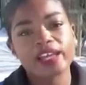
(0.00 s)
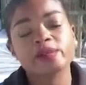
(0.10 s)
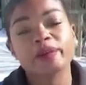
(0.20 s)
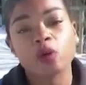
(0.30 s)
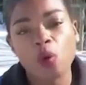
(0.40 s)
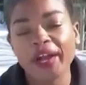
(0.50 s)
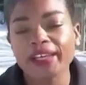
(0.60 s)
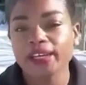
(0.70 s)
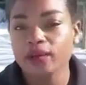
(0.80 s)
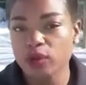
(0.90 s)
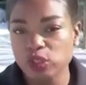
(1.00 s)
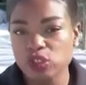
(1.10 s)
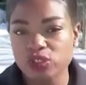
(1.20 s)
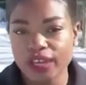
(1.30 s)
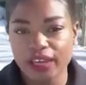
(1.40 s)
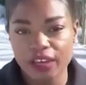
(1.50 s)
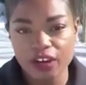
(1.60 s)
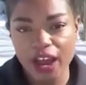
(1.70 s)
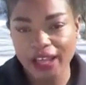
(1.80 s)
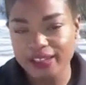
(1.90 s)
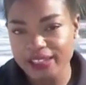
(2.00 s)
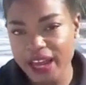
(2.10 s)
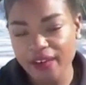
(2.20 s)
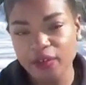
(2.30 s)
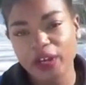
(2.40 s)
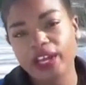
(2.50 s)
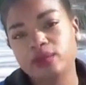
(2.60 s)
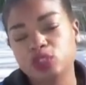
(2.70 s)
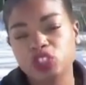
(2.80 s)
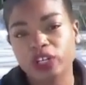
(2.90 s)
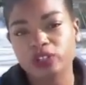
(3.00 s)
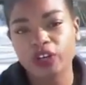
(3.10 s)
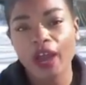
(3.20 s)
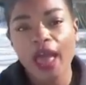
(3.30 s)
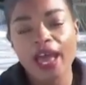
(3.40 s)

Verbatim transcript: It's been quite an emotional day here at the Stafford Animal Shelter